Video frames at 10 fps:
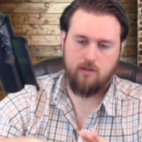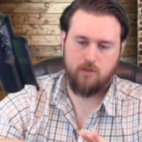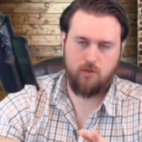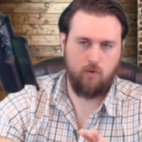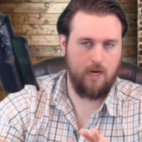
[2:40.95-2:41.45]

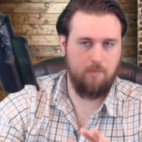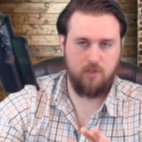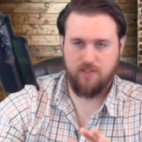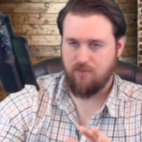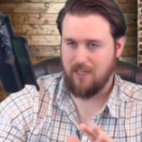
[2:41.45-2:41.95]

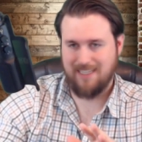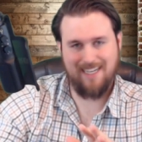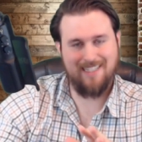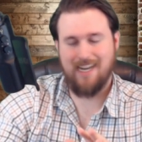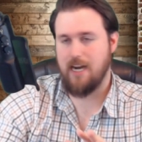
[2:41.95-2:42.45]
scrambles for like the
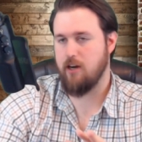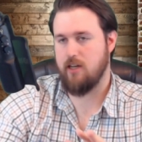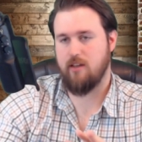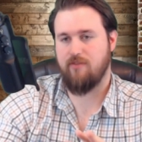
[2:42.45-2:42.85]
entirety of the